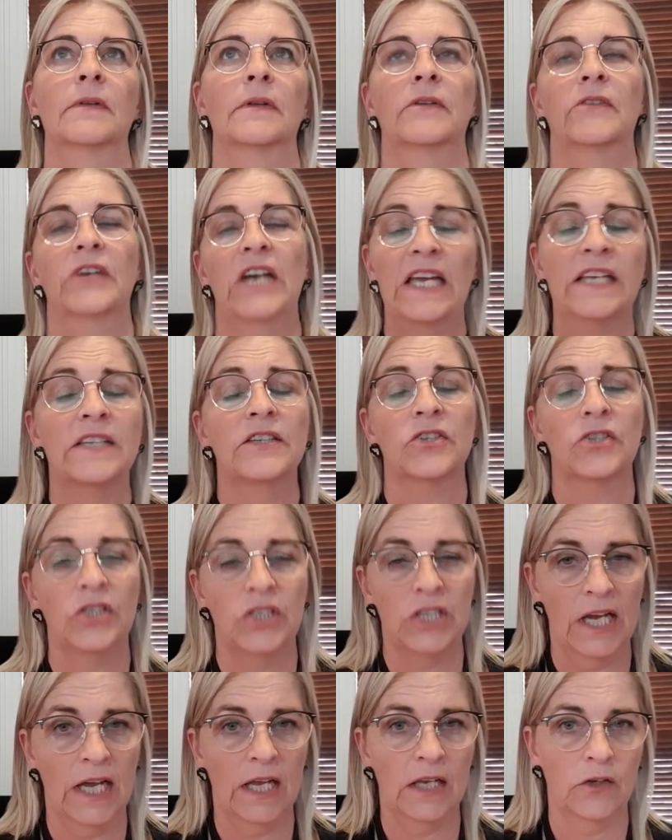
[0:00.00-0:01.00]
greatest
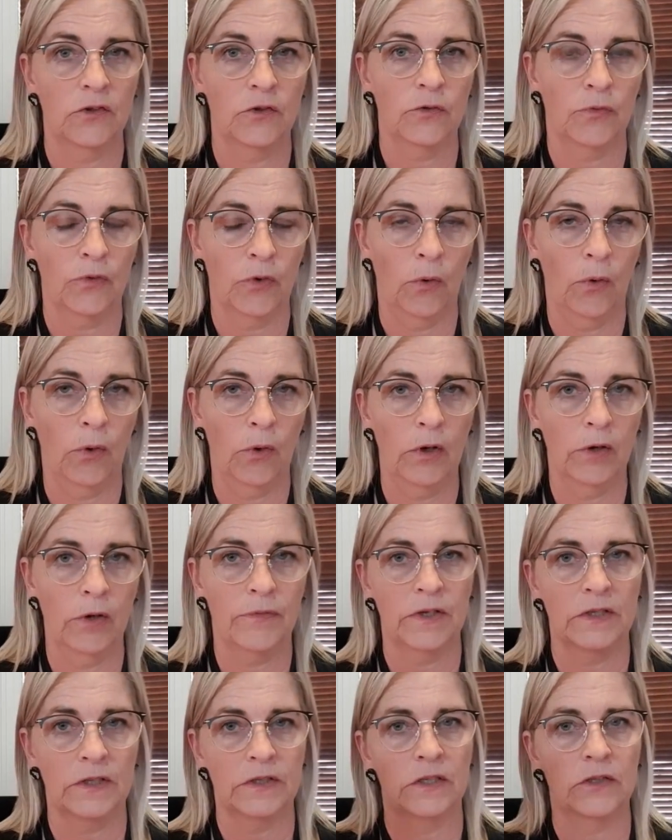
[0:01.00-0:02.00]
challenge for all
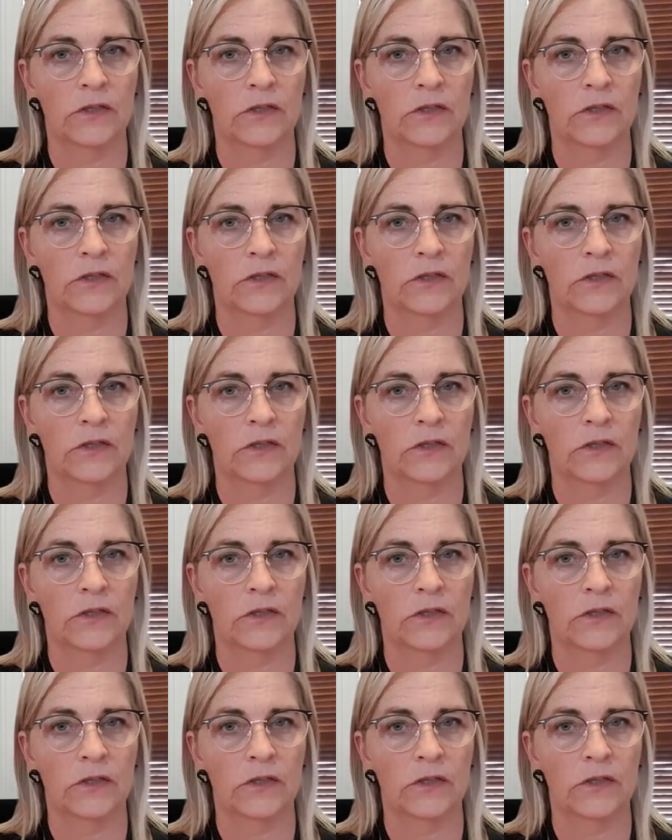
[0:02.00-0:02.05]
of us,